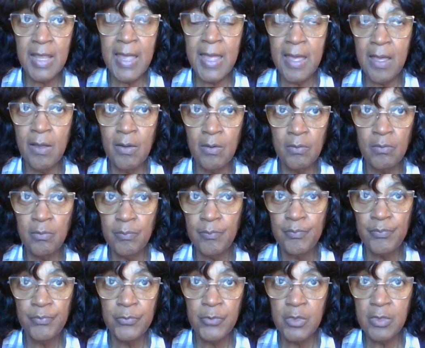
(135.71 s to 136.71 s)
down
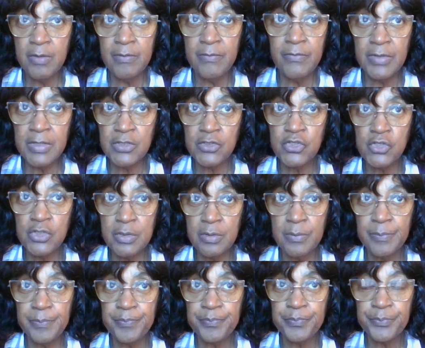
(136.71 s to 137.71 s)
the vision.